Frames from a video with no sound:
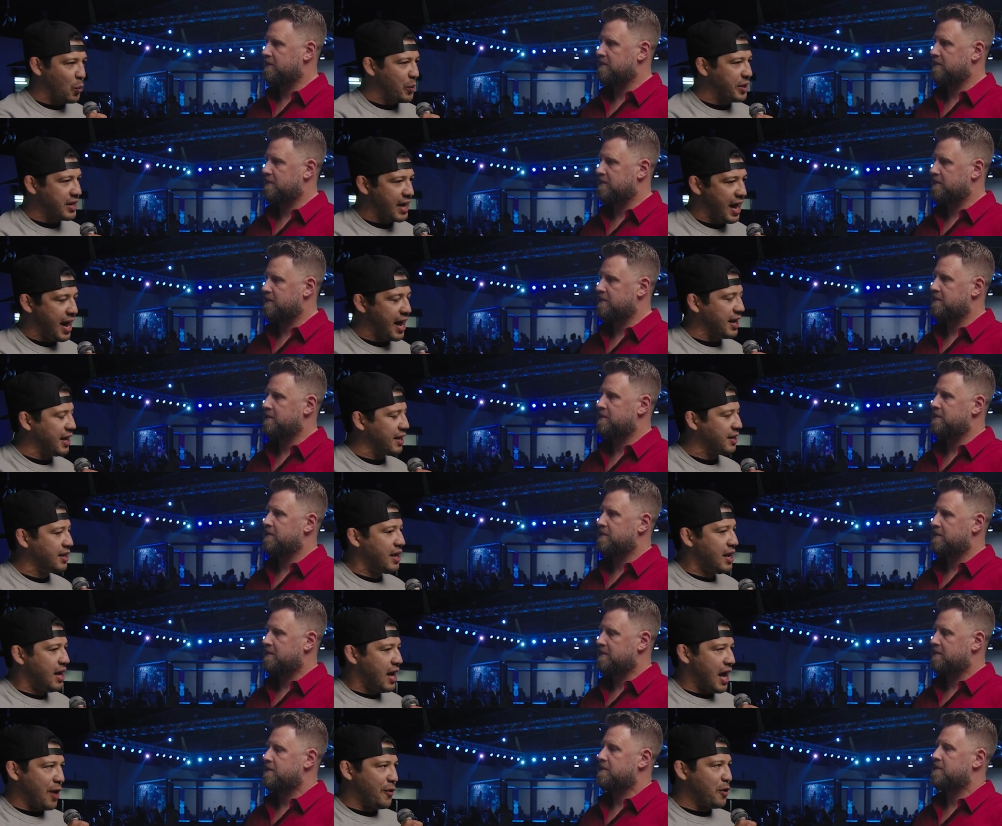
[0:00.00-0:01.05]
Speaker 1: what we get, and,
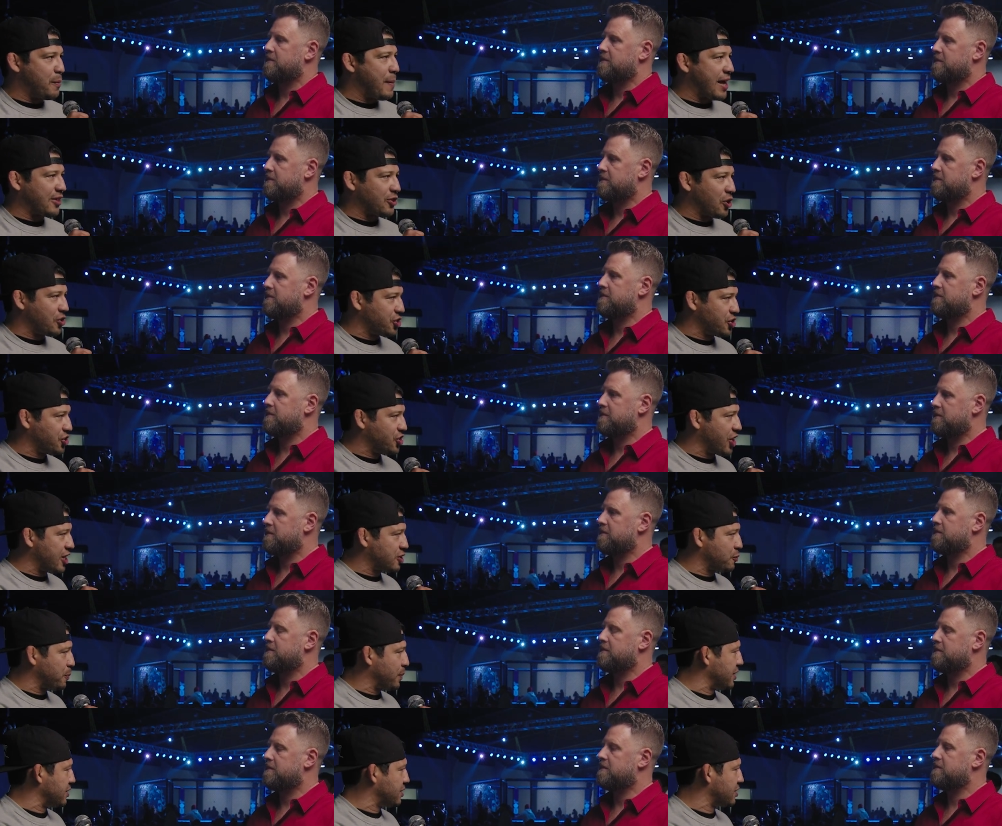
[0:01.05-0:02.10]
and we make those
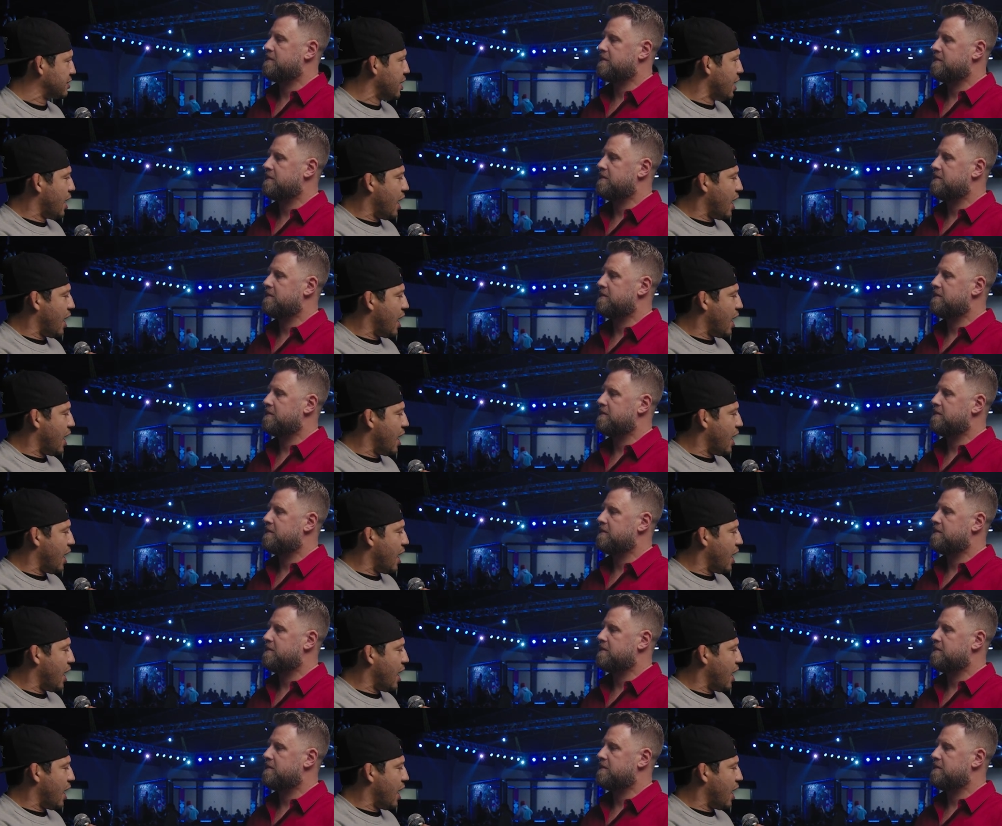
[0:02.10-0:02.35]
adjustments.